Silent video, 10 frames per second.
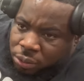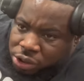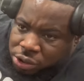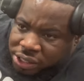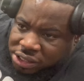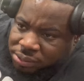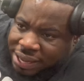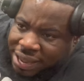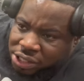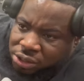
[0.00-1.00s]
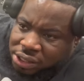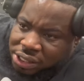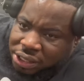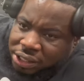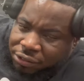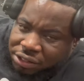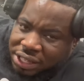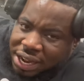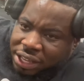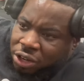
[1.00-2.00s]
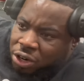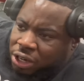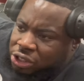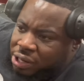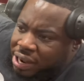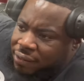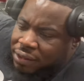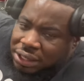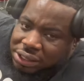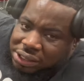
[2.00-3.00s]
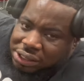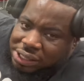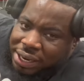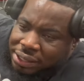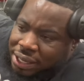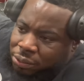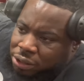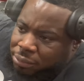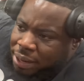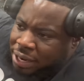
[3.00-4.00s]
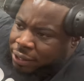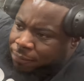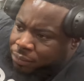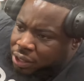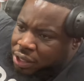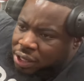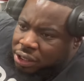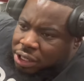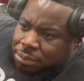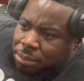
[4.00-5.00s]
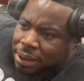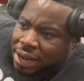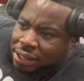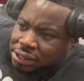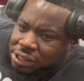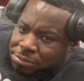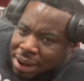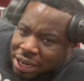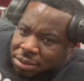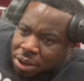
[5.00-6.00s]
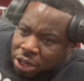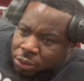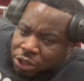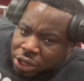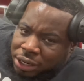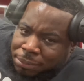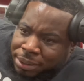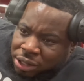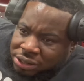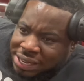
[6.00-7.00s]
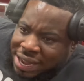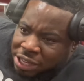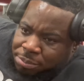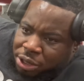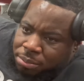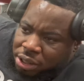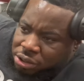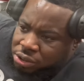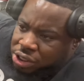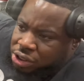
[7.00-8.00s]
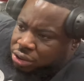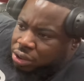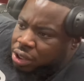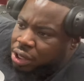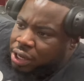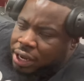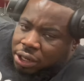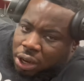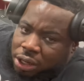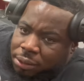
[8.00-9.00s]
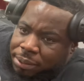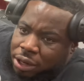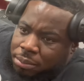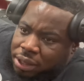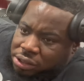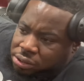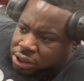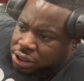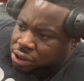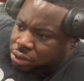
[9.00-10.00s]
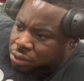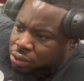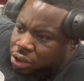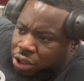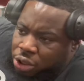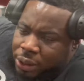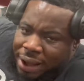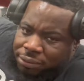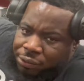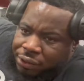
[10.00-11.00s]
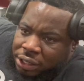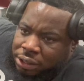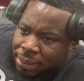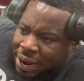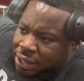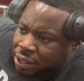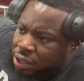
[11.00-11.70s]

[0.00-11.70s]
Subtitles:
Once you get some gas, you can tell the difference in how your car drives. It's the same thing with the body. And to keep in mind, this is bodybuilding. We trying to build size, build muscle tissue. In order to build muscle tissue, you have to feed the body.